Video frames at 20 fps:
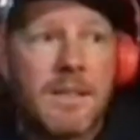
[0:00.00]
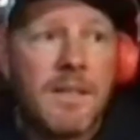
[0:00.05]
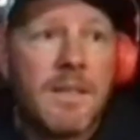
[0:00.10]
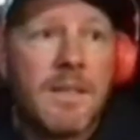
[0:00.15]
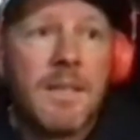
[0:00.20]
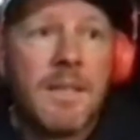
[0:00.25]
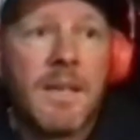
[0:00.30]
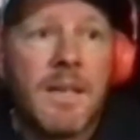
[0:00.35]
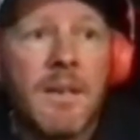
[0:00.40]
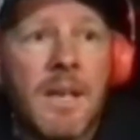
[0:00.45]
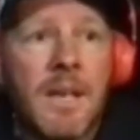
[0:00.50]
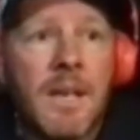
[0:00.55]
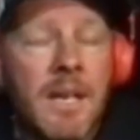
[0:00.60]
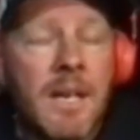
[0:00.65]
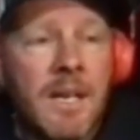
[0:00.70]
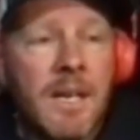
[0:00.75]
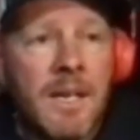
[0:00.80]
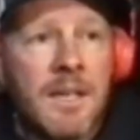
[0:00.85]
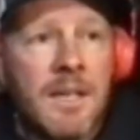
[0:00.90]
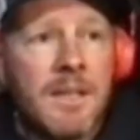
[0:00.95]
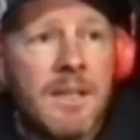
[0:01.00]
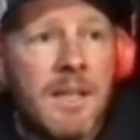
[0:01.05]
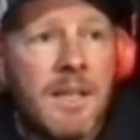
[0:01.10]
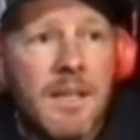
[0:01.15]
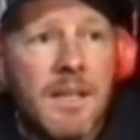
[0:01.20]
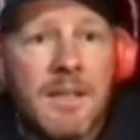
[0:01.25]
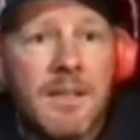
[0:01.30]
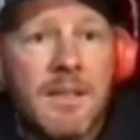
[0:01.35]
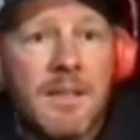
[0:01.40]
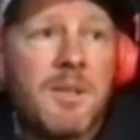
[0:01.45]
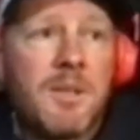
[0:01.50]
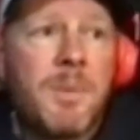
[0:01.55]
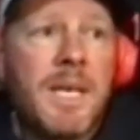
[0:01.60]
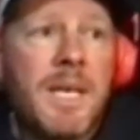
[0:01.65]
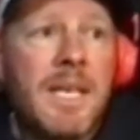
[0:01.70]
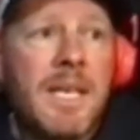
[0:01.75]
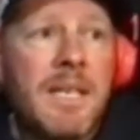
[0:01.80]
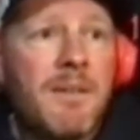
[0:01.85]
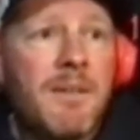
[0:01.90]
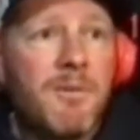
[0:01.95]
you know, to
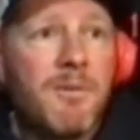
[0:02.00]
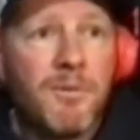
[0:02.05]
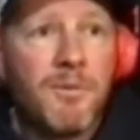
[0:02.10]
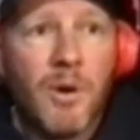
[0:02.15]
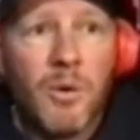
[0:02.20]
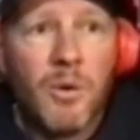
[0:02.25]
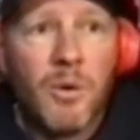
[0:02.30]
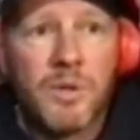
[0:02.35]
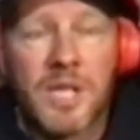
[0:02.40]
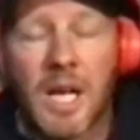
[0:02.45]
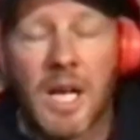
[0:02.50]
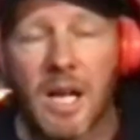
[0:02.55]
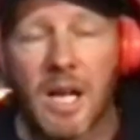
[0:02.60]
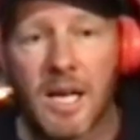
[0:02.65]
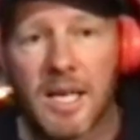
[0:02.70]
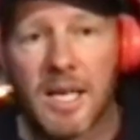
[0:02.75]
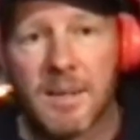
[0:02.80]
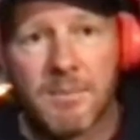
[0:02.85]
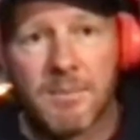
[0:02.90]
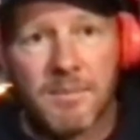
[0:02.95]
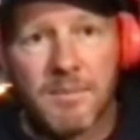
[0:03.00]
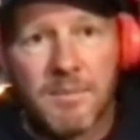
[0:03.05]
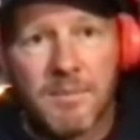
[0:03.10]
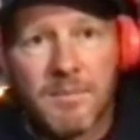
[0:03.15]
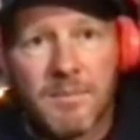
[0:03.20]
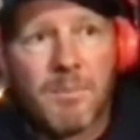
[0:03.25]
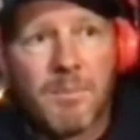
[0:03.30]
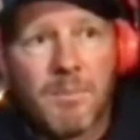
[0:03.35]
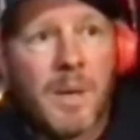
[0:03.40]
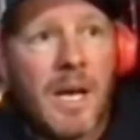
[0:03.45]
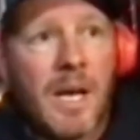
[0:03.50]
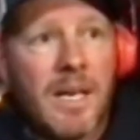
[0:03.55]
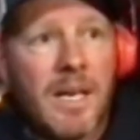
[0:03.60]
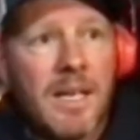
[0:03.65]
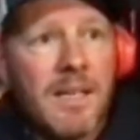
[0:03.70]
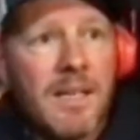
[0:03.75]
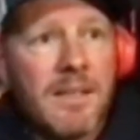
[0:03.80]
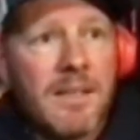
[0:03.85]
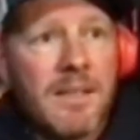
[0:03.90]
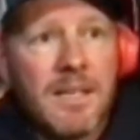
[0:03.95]
be full-time
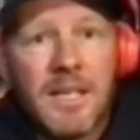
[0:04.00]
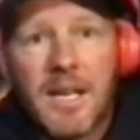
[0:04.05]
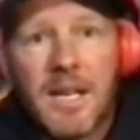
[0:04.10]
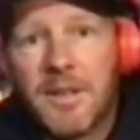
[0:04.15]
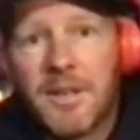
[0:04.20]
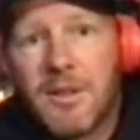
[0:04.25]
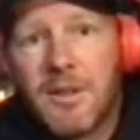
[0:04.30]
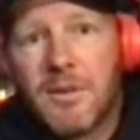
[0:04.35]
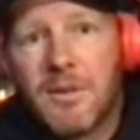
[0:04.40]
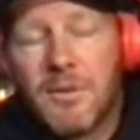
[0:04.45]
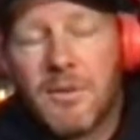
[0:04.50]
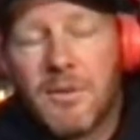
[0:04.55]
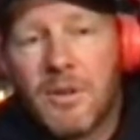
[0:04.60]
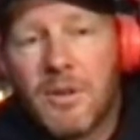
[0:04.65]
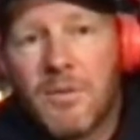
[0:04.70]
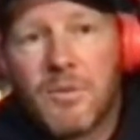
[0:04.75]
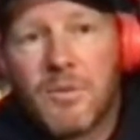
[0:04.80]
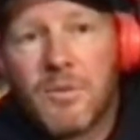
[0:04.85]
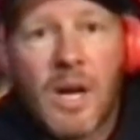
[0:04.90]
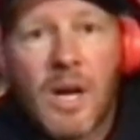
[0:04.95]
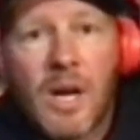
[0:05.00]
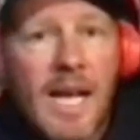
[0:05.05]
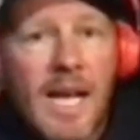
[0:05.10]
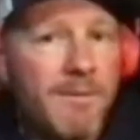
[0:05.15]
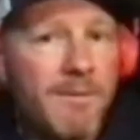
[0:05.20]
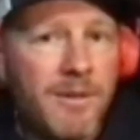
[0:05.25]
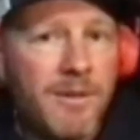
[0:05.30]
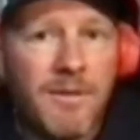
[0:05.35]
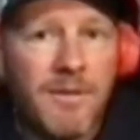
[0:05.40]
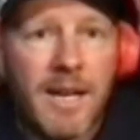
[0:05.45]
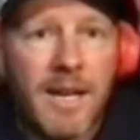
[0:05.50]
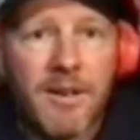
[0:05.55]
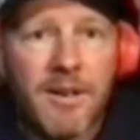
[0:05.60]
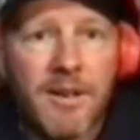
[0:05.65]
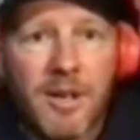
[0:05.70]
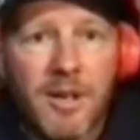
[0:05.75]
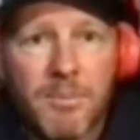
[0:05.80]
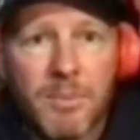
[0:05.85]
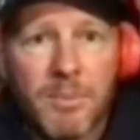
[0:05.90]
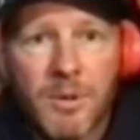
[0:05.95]
pilot, you know, you've got a handful of
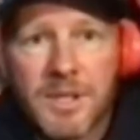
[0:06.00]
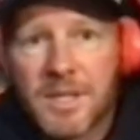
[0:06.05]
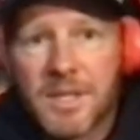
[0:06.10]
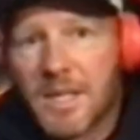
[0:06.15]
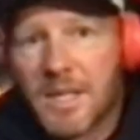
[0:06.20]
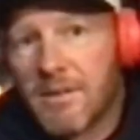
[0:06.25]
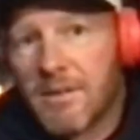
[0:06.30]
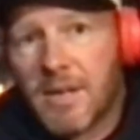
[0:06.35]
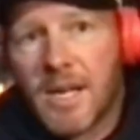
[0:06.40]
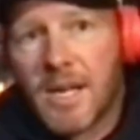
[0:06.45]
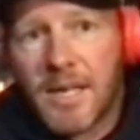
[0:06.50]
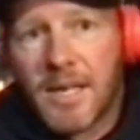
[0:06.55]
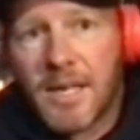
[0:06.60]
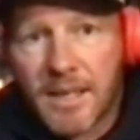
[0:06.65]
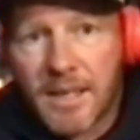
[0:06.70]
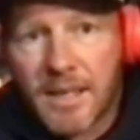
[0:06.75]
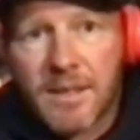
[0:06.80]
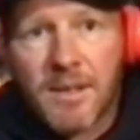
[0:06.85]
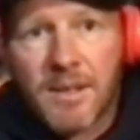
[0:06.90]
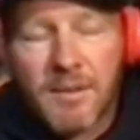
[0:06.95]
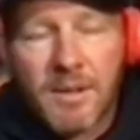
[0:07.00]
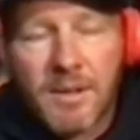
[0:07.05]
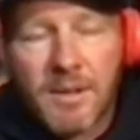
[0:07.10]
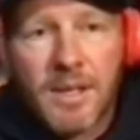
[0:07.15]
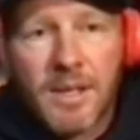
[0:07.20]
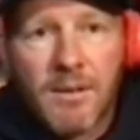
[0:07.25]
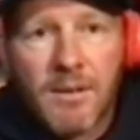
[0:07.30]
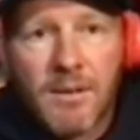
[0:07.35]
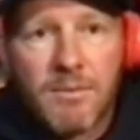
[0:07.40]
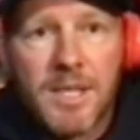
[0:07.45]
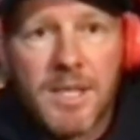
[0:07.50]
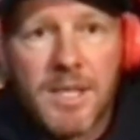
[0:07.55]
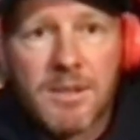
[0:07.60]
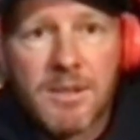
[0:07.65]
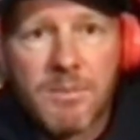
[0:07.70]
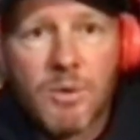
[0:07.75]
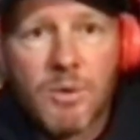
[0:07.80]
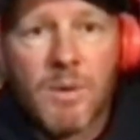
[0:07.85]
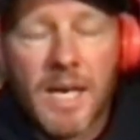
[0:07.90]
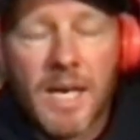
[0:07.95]
acro boys that are earning a, you know, a
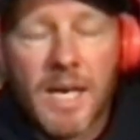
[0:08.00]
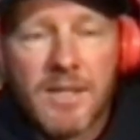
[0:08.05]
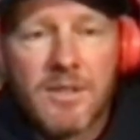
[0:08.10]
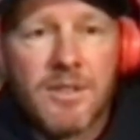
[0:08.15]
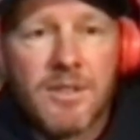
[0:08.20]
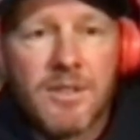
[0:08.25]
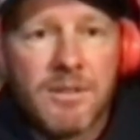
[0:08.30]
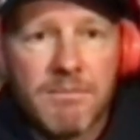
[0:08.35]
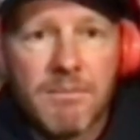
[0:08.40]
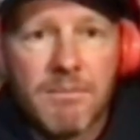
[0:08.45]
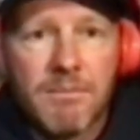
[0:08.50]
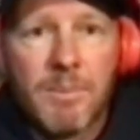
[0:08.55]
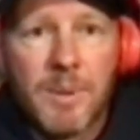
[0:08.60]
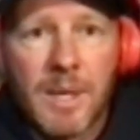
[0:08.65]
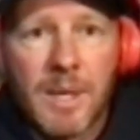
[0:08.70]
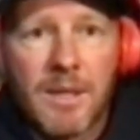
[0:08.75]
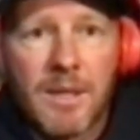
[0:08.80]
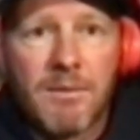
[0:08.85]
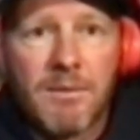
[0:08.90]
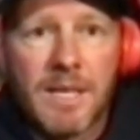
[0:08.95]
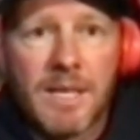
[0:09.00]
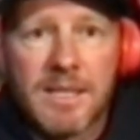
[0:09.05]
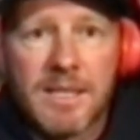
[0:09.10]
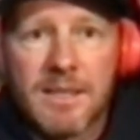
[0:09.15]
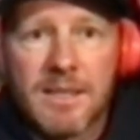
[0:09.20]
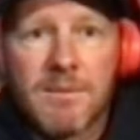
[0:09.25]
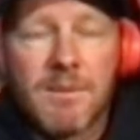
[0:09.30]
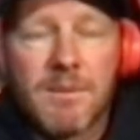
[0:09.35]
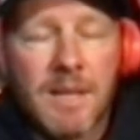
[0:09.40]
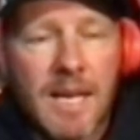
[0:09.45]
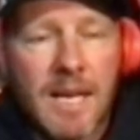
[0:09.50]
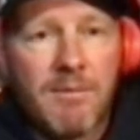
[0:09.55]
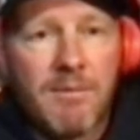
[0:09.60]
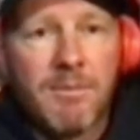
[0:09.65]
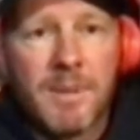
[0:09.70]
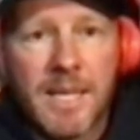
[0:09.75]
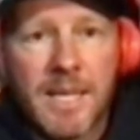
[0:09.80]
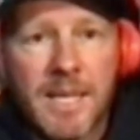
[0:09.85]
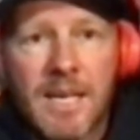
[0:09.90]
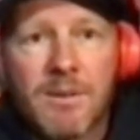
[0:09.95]
reasonable wage. But the rest of
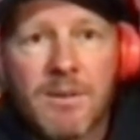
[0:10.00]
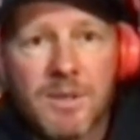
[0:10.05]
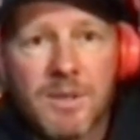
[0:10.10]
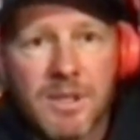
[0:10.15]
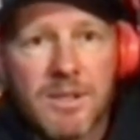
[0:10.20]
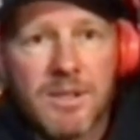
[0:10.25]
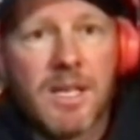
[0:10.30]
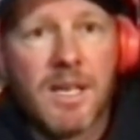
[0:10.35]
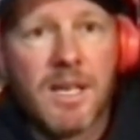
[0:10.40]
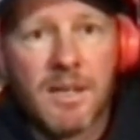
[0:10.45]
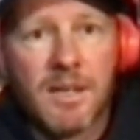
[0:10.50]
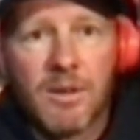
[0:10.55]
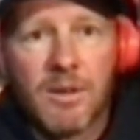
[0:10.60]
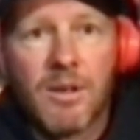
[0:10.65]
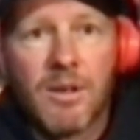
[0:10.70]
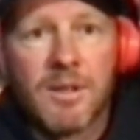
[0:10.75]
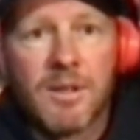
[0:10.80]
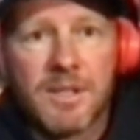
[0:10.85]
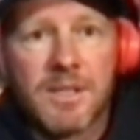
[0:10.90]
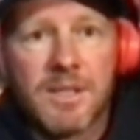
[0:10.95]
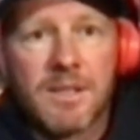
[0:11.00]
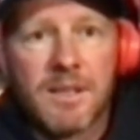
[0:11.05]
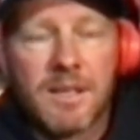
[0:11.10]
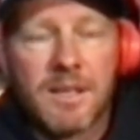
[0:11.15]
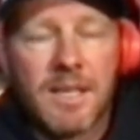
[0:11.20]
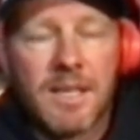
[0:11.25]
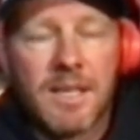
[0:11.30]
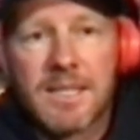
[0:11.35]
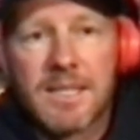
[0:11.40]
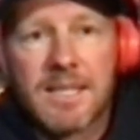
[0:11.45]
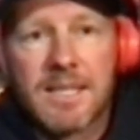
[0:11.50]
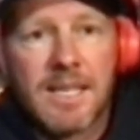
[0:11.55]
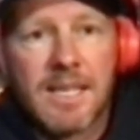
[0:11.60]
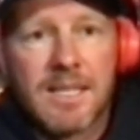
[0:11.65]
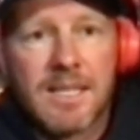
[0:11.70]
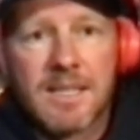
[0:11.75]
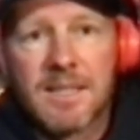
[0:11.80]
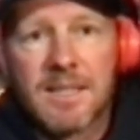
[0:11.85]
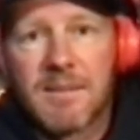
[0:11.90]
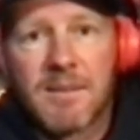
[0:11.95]
everybody else has kind of got us. It's their,
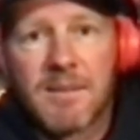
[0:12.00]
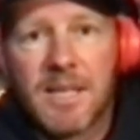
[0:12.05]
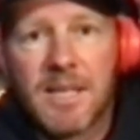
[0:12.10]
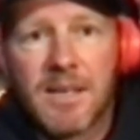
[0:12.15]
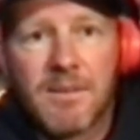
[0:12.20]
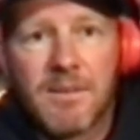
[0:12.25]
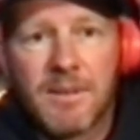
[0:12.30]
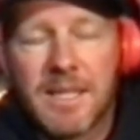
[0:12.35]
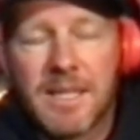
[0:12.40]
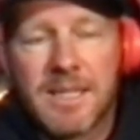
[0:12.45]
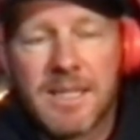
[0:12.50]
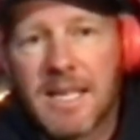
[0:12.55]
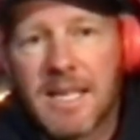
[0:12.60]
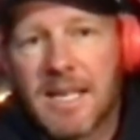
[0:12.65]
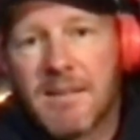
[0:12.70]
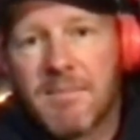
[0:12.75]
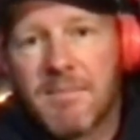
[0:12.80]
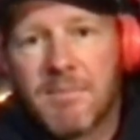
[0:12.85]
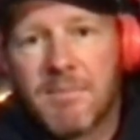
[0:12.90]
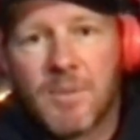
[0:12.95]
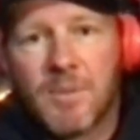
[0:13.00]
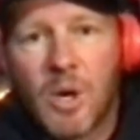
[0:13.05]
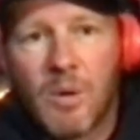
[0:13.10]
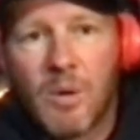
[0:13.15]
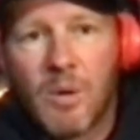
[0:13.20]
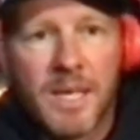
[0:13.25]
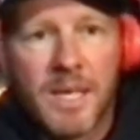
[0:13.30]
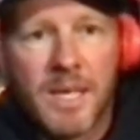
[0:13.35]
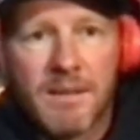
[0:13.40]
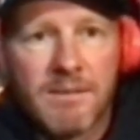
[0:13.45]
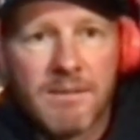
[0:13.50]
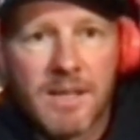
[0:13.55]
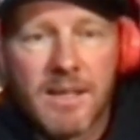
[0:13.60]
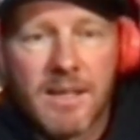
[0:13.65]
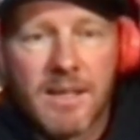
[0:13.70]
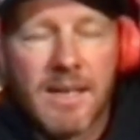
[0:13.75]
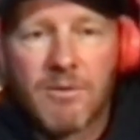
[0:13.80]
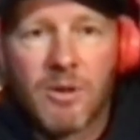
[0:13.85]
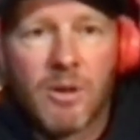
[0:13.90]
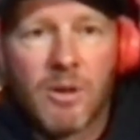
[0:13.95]
you know, it's their hobby
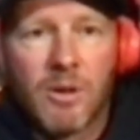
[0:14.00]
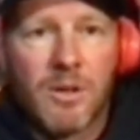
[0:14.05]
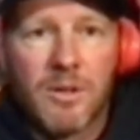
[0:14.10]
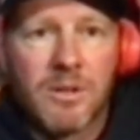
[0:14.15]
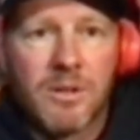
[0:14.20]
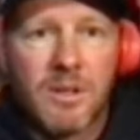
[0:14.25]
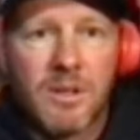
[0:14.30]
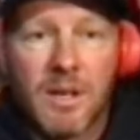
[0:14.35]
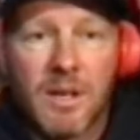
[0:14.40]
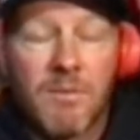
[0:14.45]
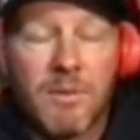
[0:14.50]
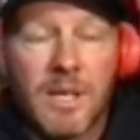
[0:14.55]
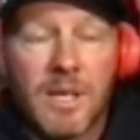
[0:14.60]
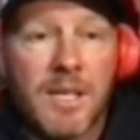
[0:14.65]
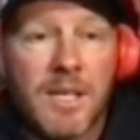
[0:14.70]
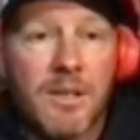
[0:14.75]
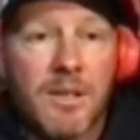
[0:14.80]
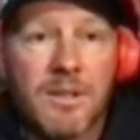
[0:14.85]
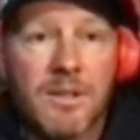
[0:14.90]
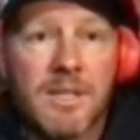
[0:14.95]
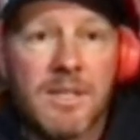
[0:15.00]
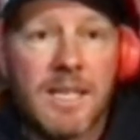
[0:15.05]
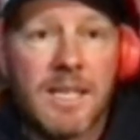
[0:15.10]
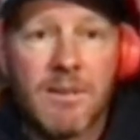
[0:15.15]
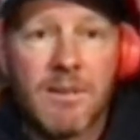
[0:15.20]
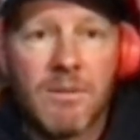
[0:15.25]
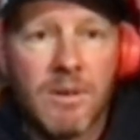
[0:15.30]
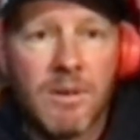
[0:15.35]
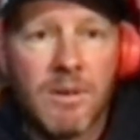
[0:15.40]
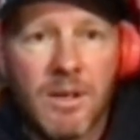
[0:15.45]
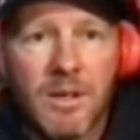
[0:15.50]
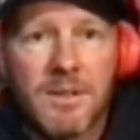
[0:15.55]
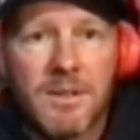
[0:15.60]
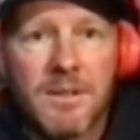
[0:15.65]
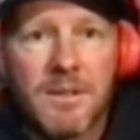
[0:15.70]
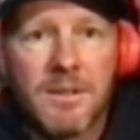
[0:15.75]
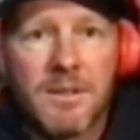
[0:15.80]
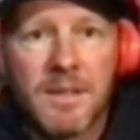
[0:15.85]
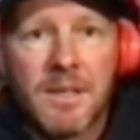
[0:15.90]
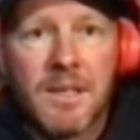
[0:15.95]
that they've got a really good deal on.